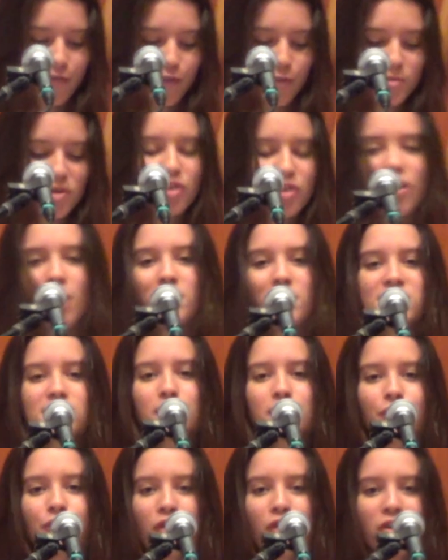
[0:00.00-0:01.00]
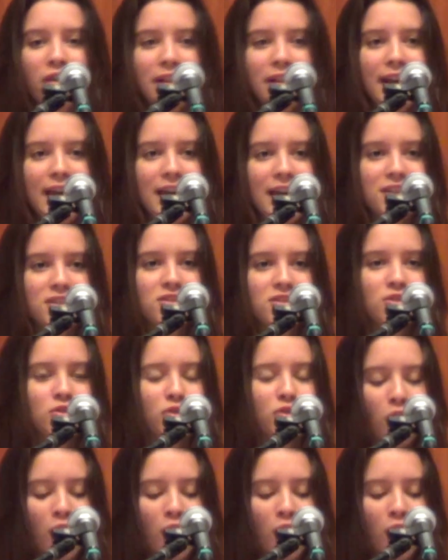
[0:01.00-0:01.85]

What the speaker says: from newcomers in a foreign land to